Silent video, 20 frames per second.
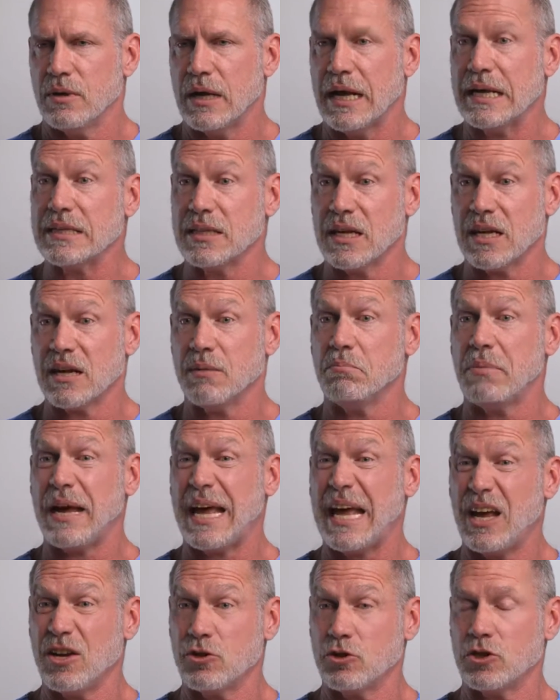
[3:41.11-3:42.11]
as a
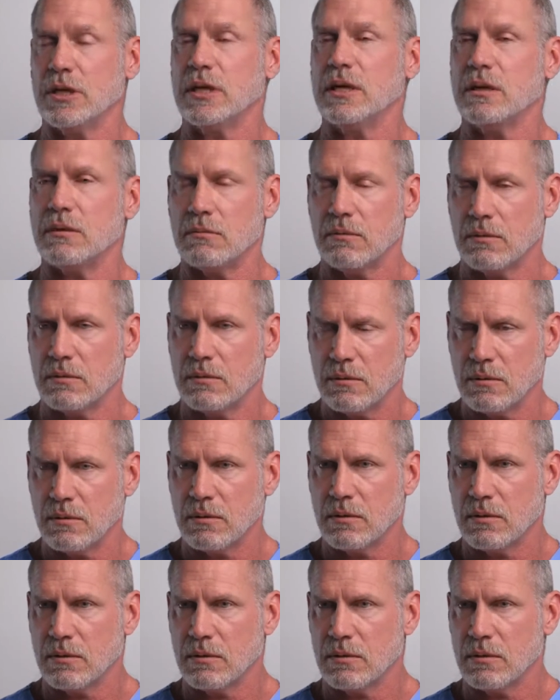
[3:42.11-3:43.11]
compassionate
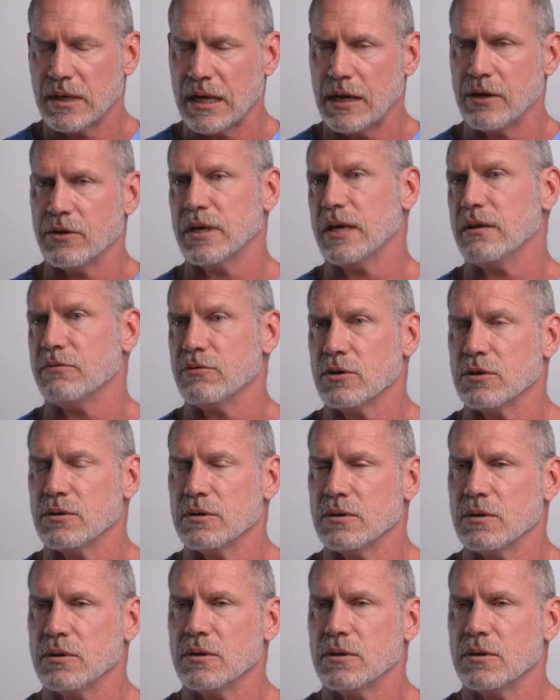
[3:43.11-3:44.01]
caregiver,